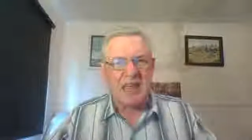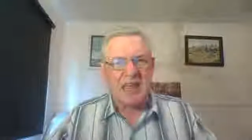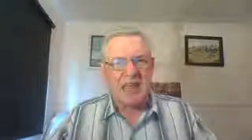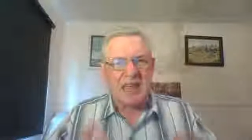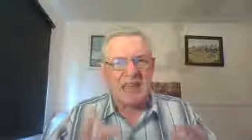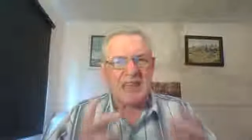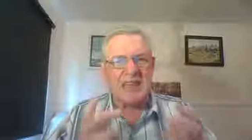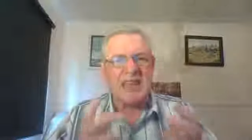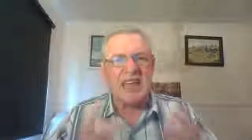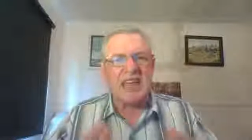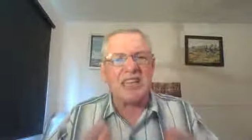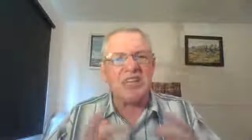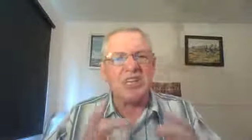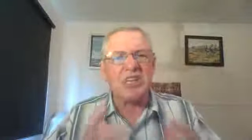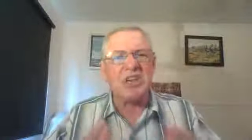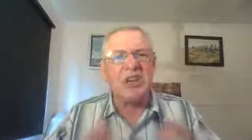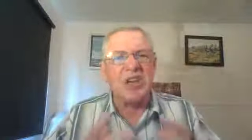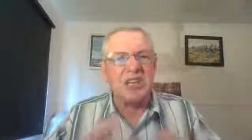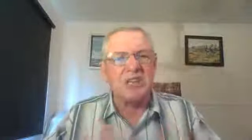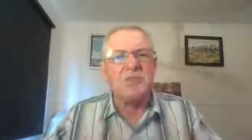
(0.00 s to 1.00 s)
And that's
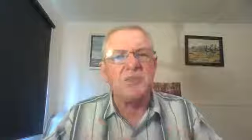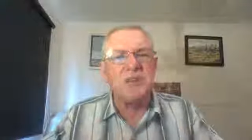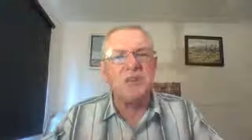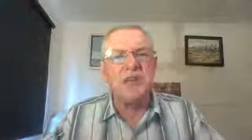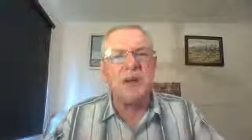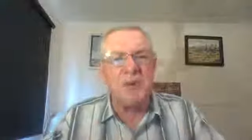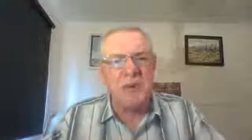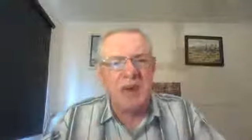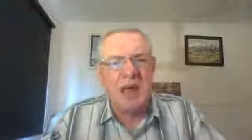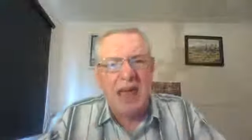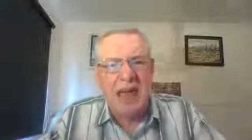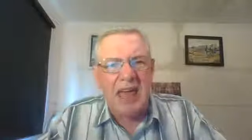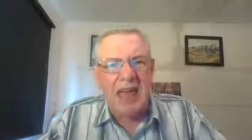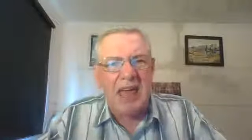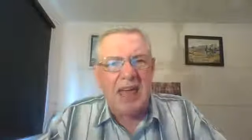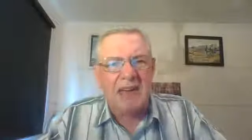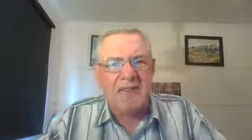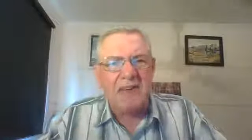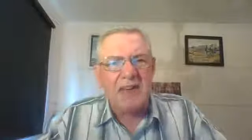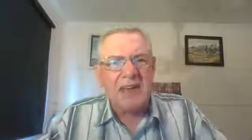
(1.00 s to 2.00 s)
because we don't
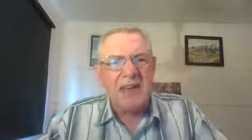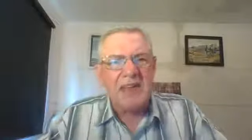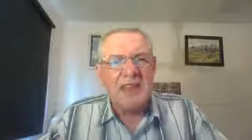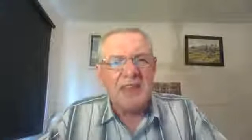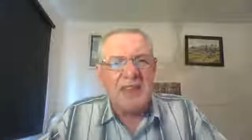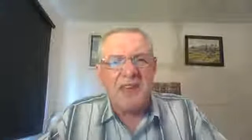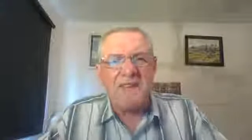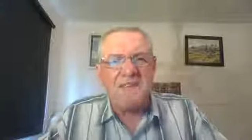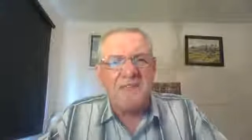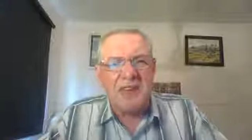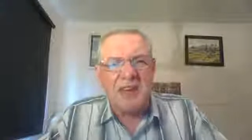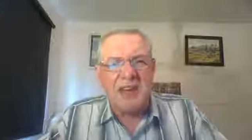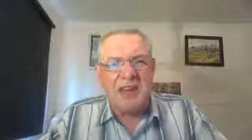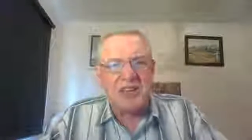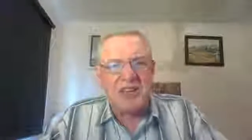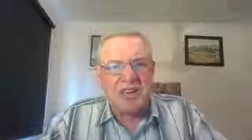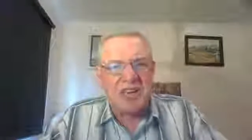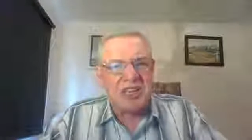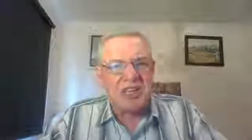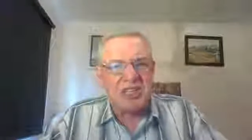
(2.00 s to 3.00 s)
have that
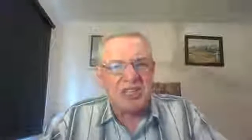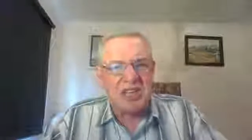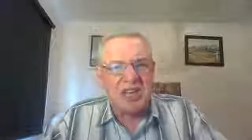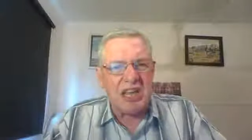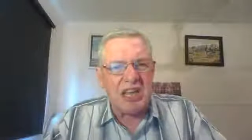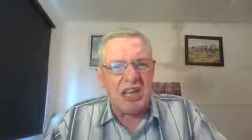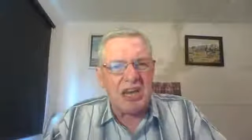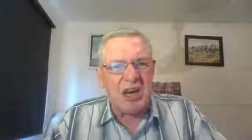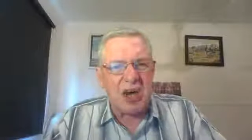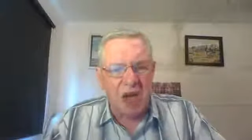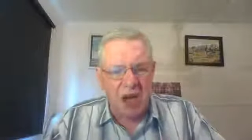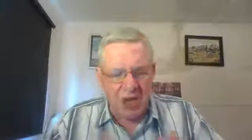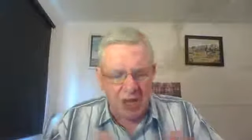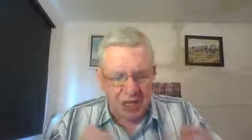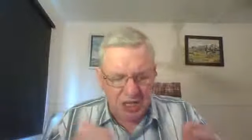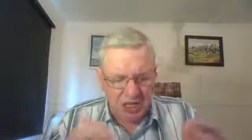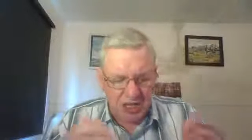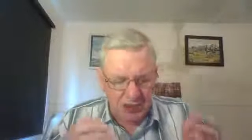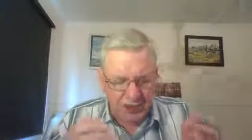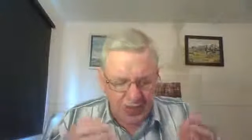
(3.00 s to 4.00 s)
foundation in God.
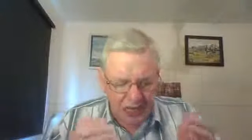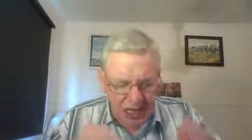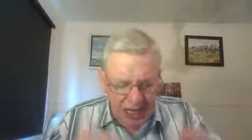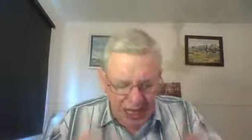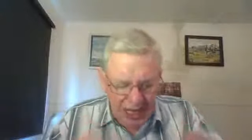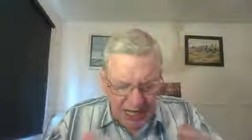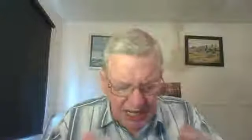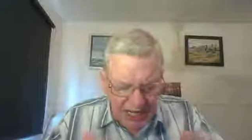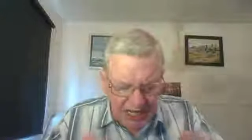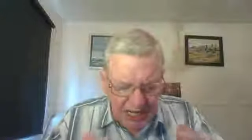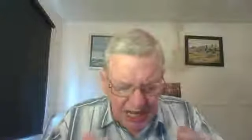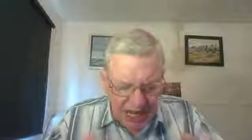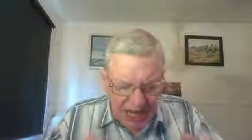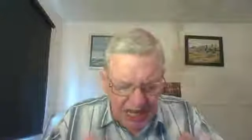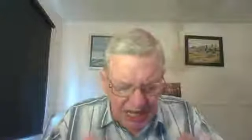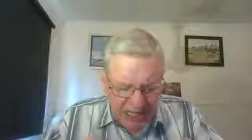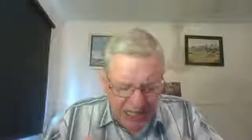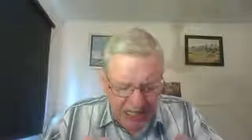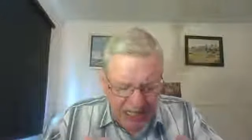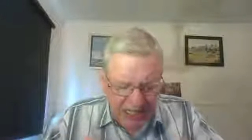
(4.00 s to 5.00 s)
And so we need to
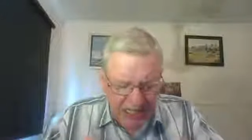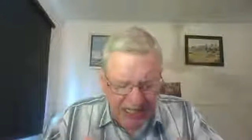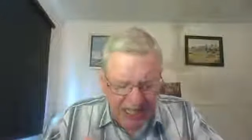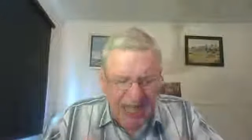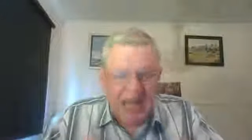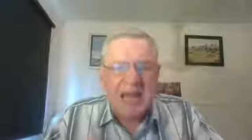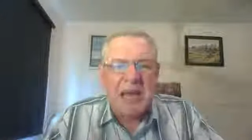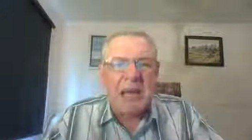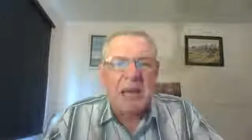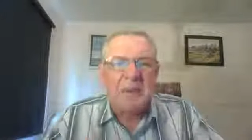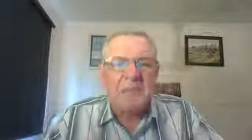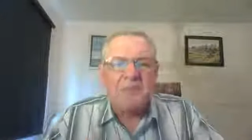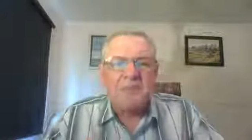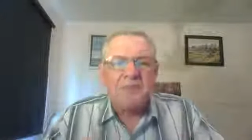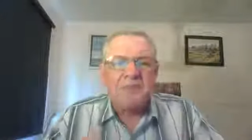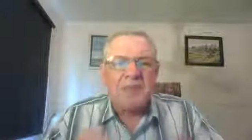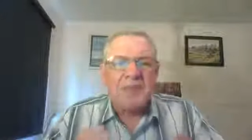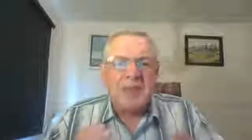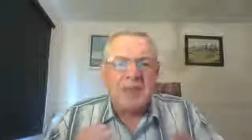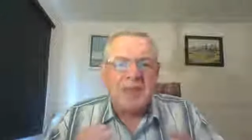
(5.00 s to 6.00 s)
understand
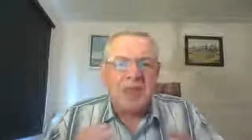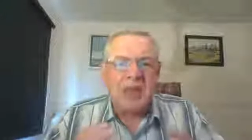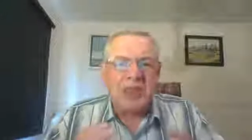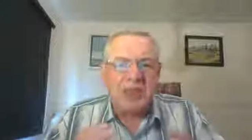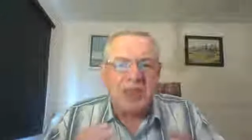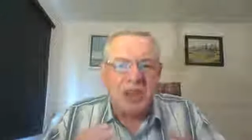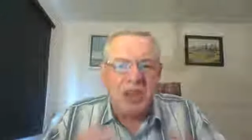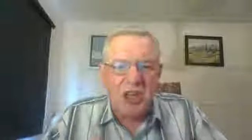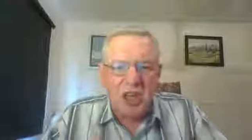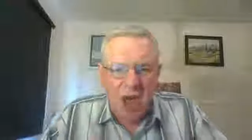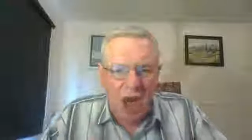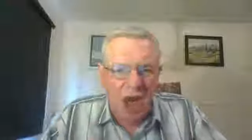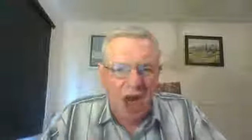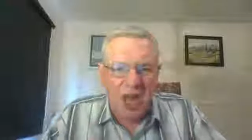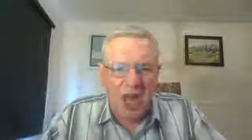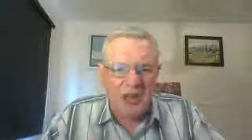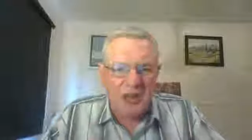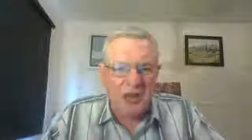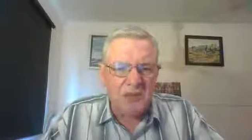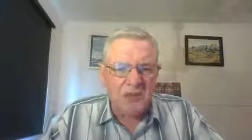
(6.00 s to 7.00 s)
that the
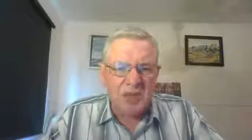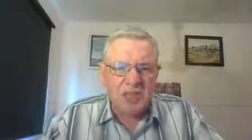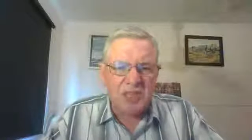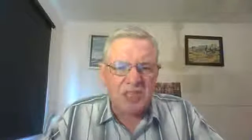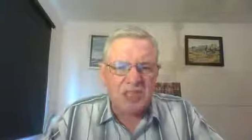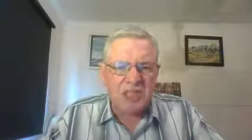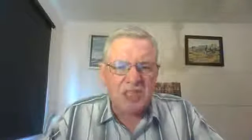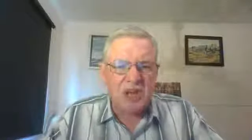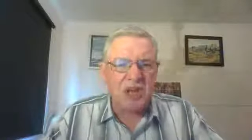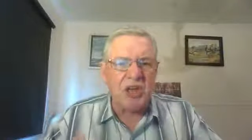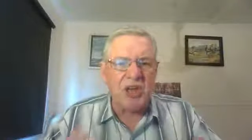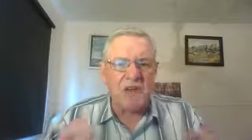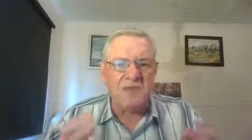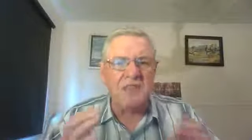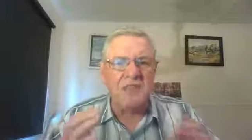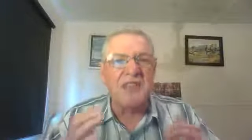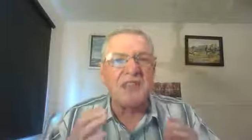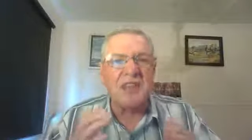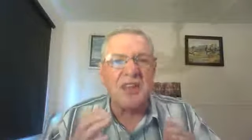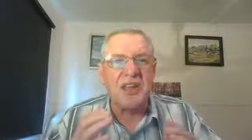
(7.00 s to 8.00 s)
God that we serve,
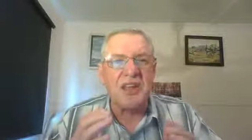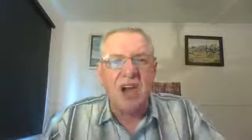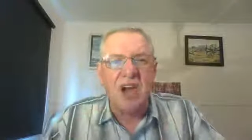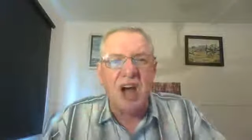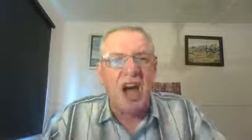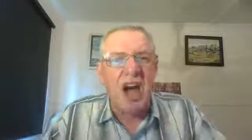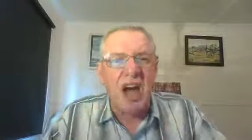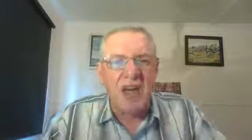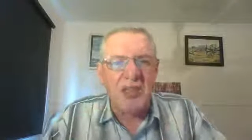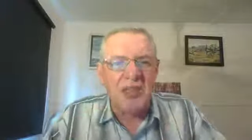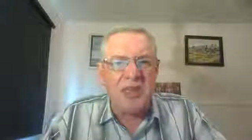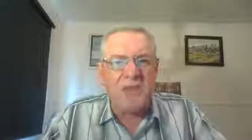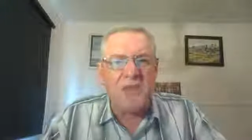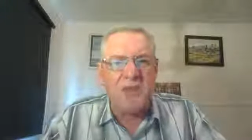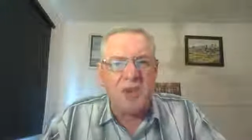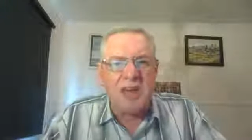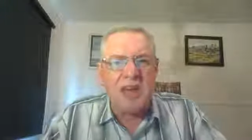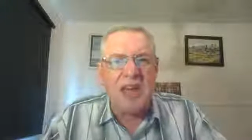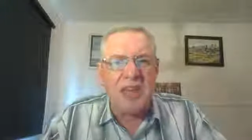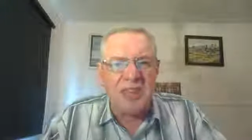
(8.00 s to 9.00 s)
that the God that
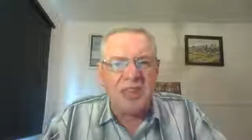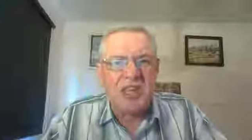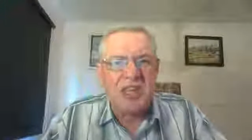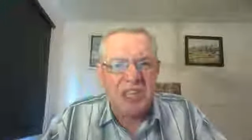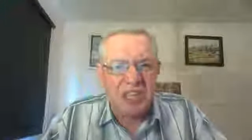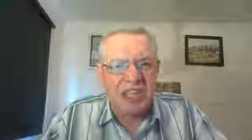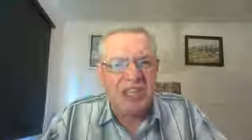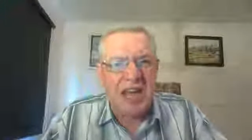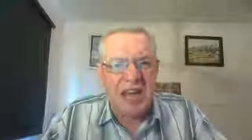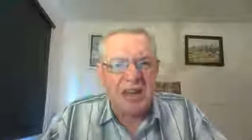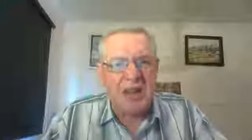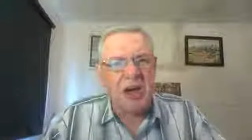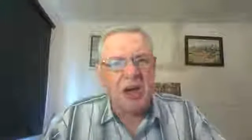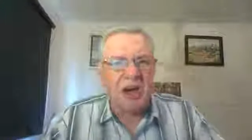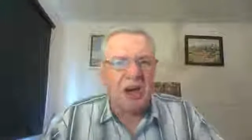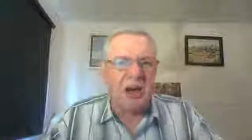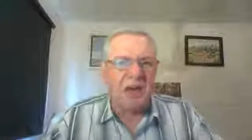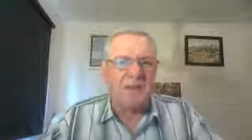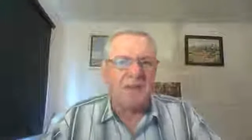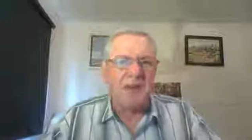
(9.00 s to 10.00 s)
we are the son
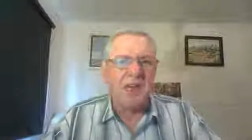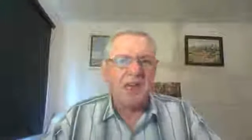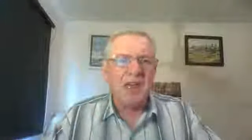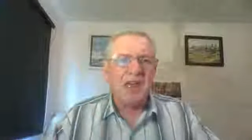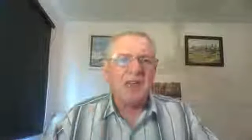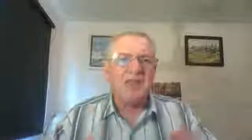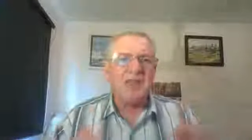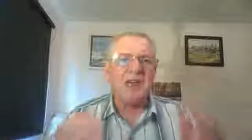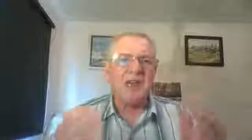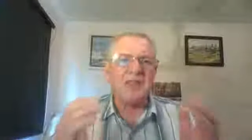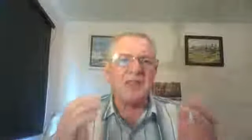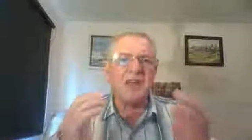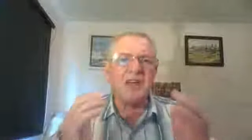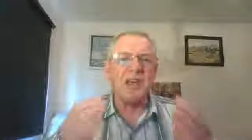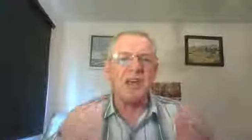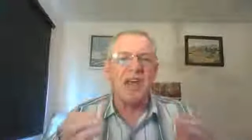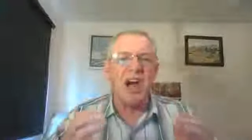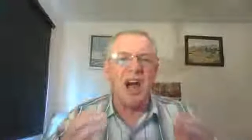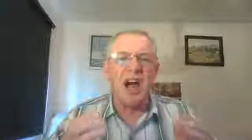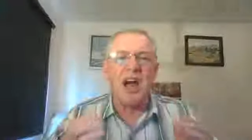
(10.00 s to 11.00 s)
of, that the
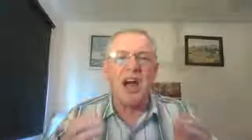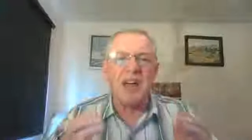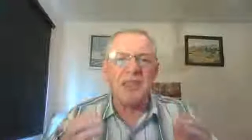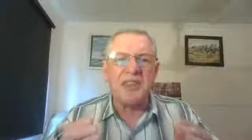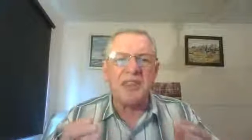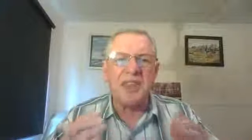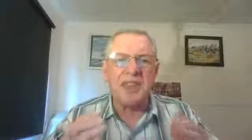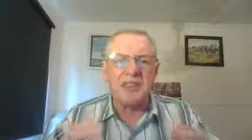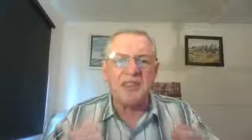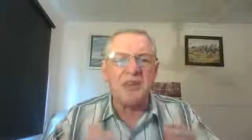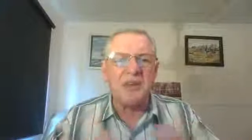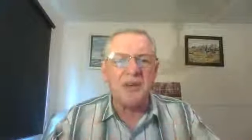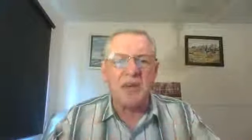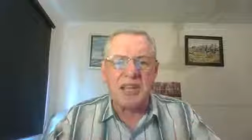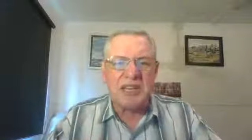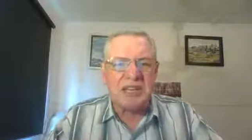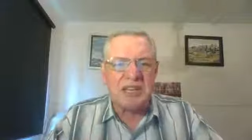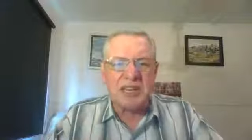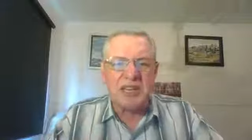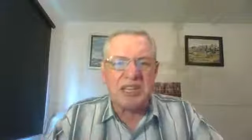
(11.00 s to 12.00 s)
God that, you know, I
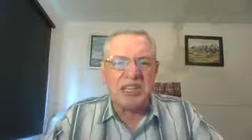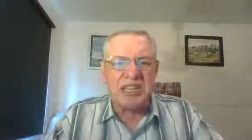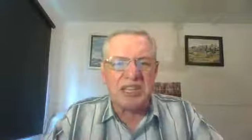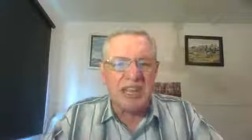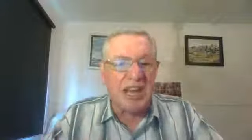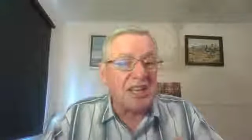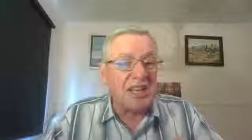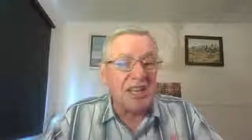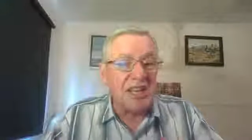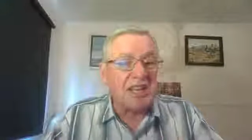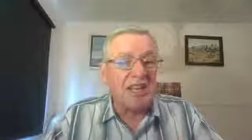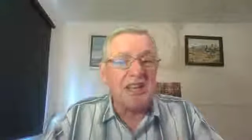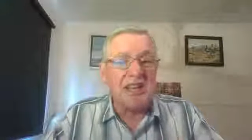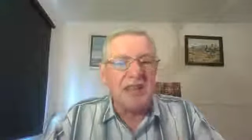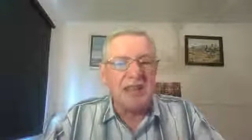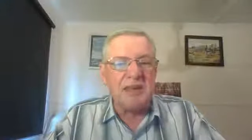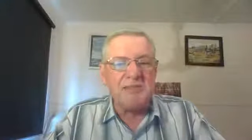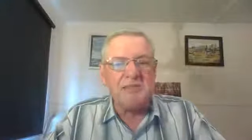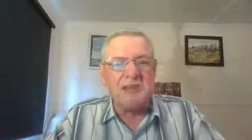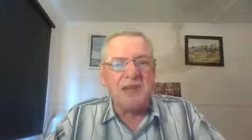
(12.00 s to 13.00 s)
did a study on the
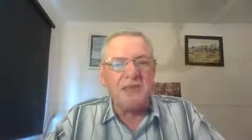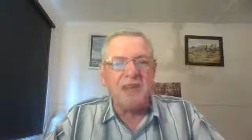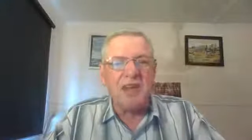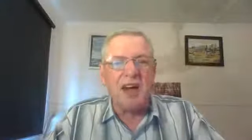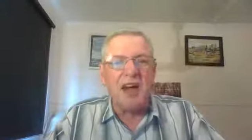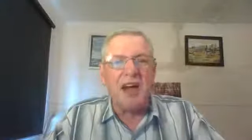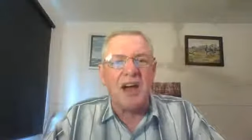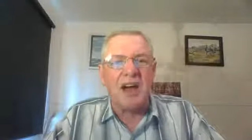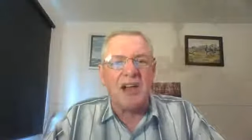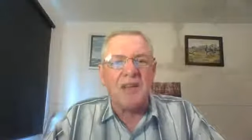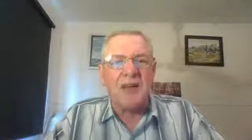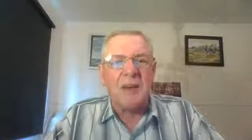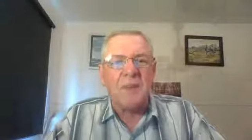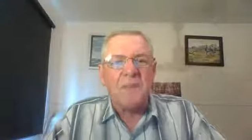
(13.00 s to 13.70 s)
names of God,